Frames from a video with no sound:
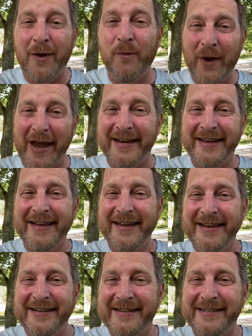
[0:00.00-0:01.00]
wait
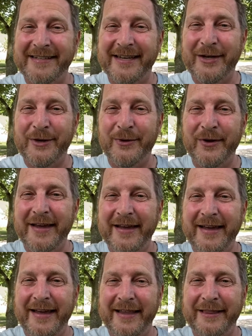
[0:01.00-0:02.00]
to see you
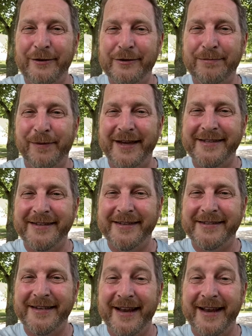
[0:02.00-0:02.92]
in those places.